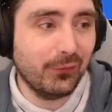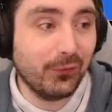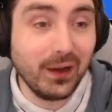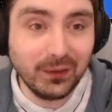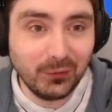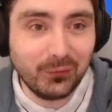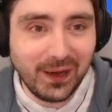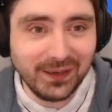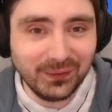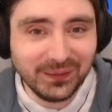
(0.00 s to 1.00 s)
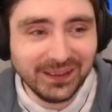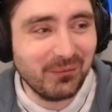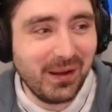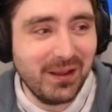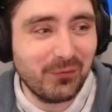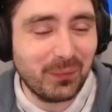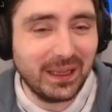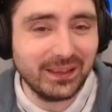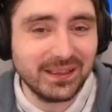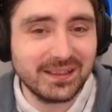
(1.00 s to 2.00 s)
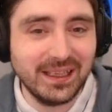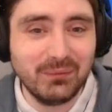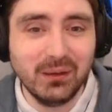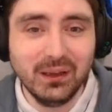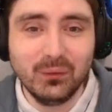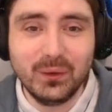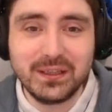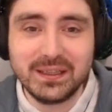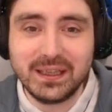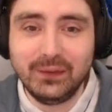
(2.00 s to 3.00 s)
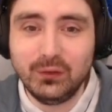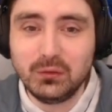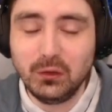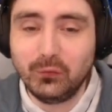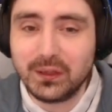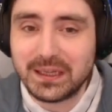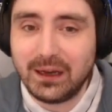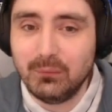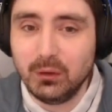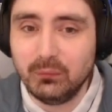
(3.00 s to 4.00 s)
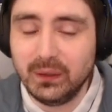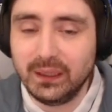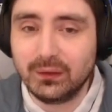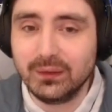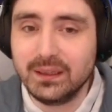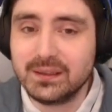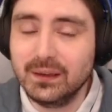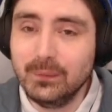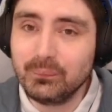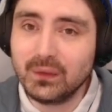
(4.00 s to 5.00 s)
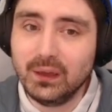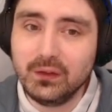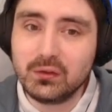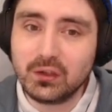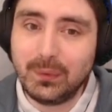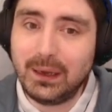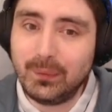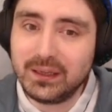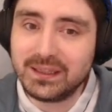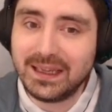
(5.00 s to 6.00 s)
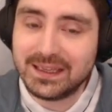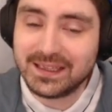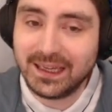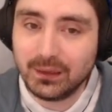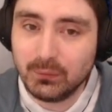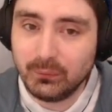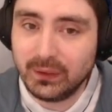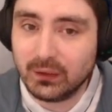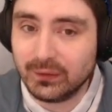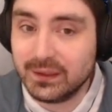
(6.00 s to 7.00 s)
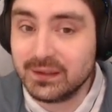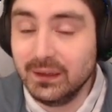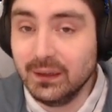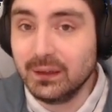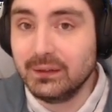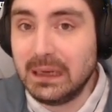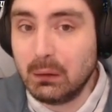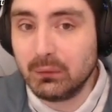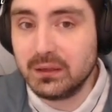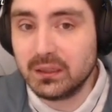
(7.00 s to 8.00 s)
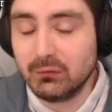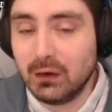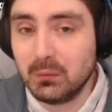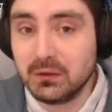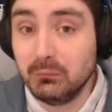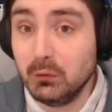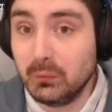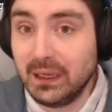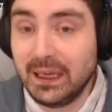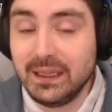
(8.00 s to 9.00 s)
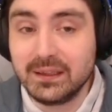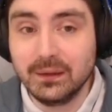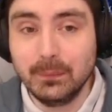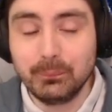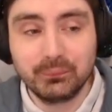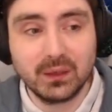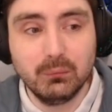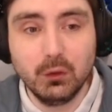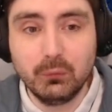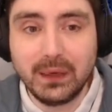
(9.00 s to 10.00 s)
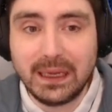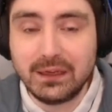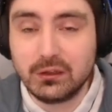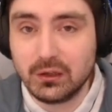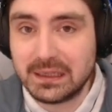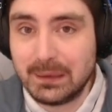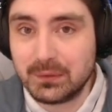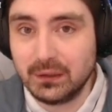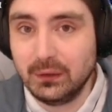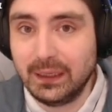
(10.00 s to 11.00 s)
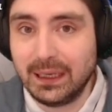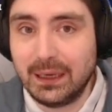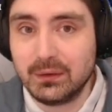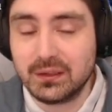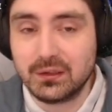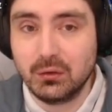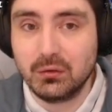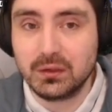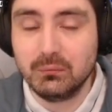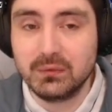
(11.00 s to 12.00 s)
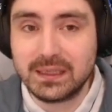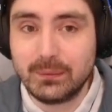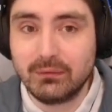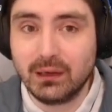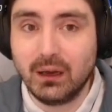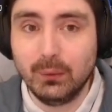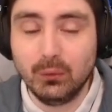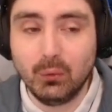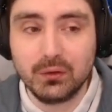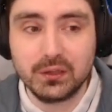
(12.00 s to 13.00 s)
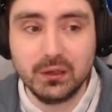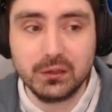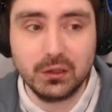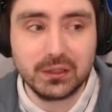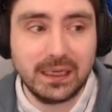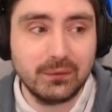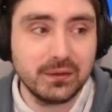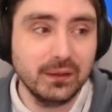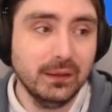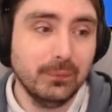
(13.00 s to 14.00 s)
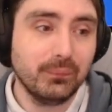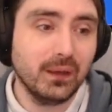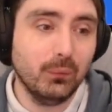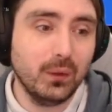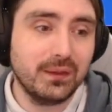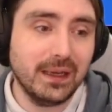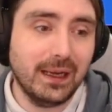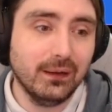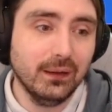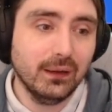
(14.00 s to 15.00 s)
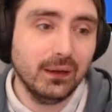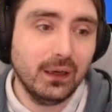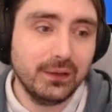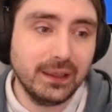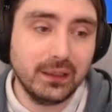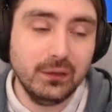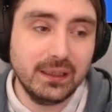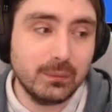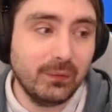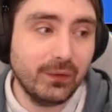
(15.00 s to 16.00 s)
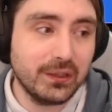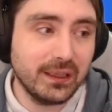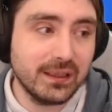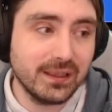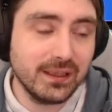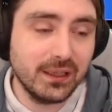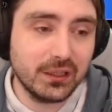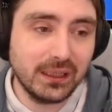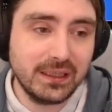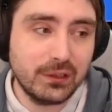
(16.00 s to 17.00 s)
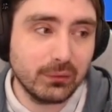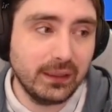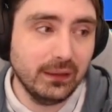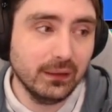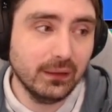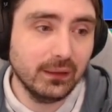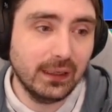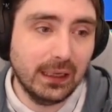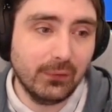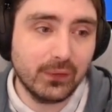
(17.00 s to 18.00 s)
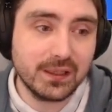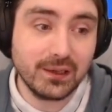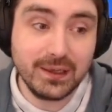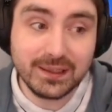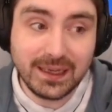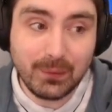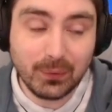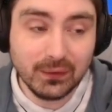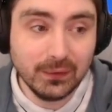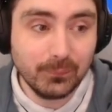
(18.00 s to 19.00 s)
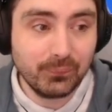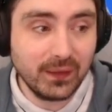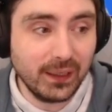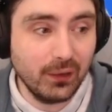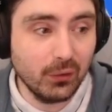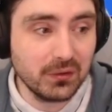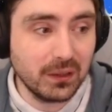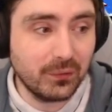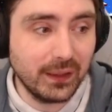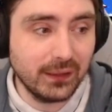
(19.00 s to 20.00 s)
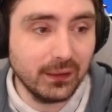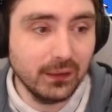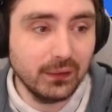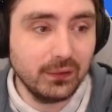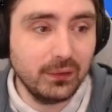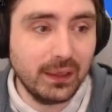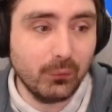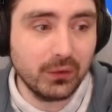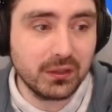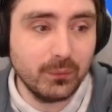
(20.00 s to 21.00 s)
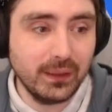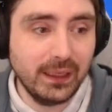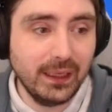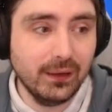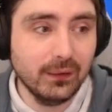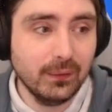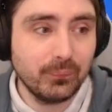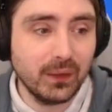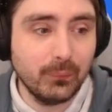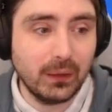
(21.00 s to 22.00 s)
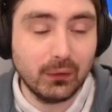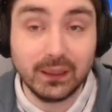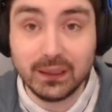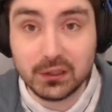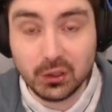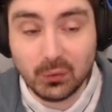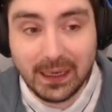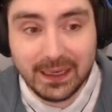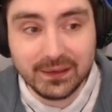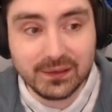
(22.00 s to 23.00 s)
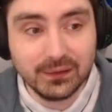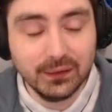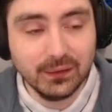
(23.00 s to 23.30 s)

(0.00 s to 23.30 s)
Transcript: final way of playing this team, which is that if you do fish out a movement increase and you somehow manage to get a second movement increase, now we're into the realms of movement 8. And movement 8 does absolutely allow us to score some semi-reliable one-turn touchdowns. And with that, I think you need to be fishing into the agility tree for sidestep. And I also think you then want to come in here and be looking at two heads